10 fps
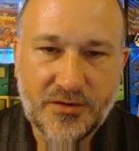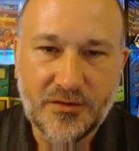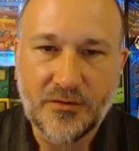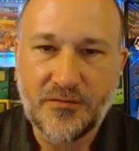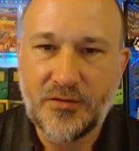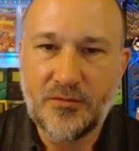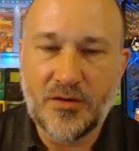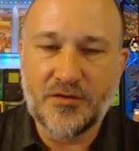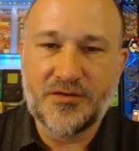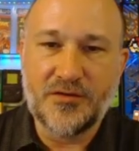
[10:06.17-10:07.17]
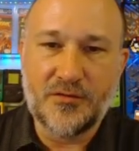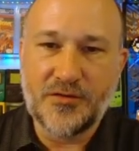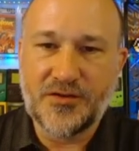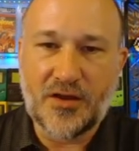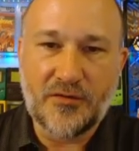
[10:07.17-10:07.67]
So if you are still
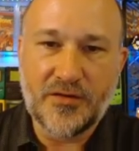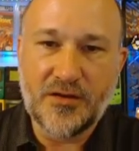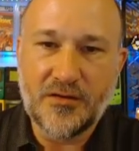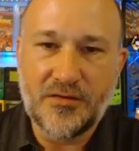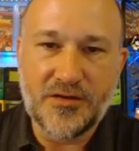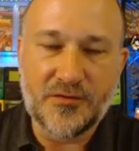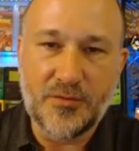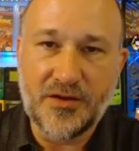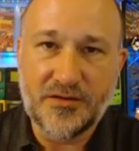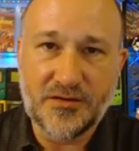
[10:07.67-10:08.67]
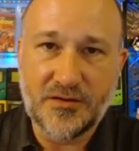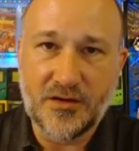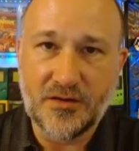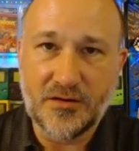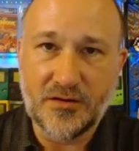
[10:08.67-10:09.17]
solving this week's
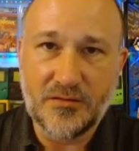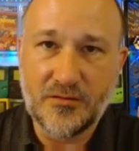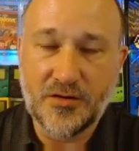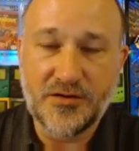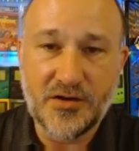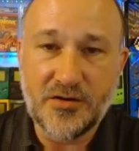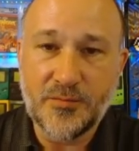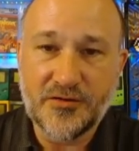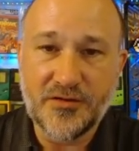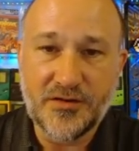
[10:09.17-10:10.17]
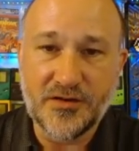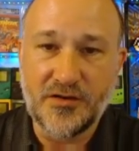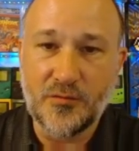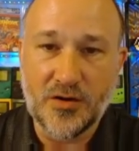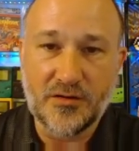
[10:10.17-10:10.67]
Continuum missions and
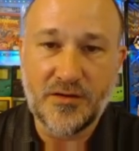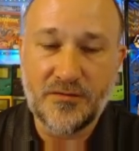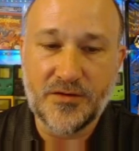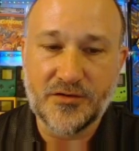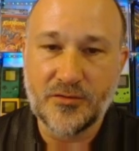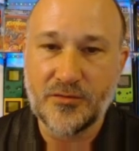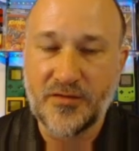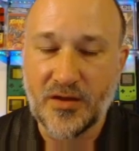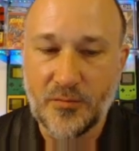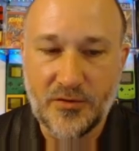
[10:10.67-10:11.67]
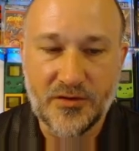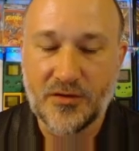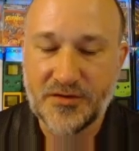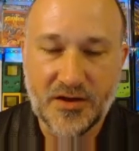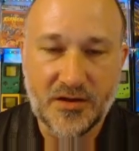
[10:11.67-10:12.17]
you want to leave those crew available at
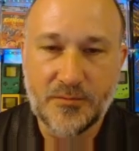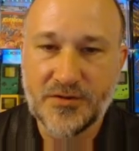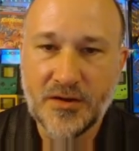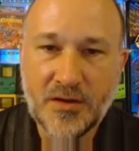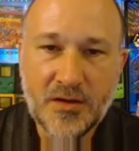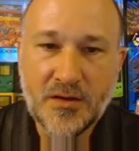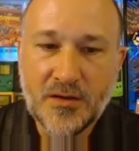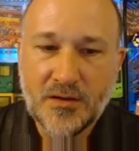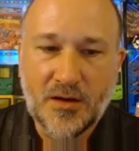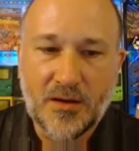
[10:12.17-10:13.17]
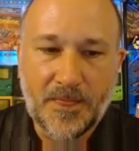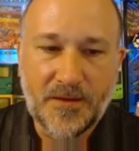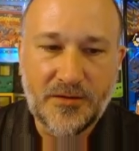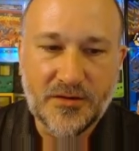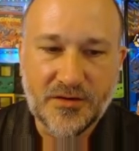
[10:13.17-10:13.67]
all times,
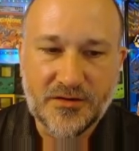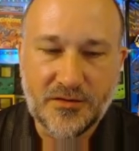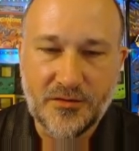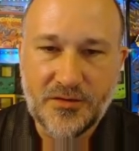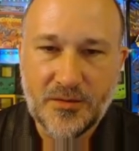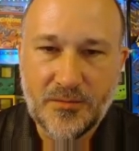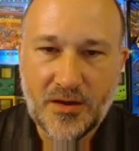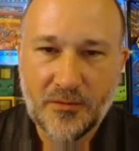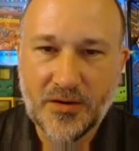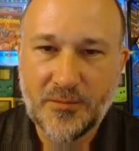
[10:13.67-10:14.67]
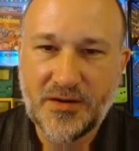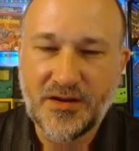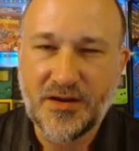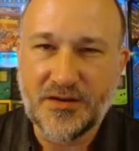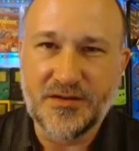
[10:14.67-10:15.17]
then you can exclude them. I recommend
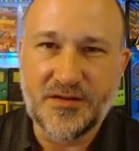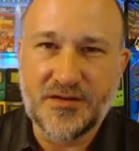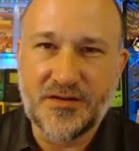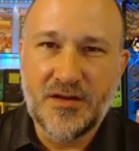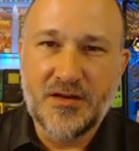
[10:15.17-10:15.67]
against this.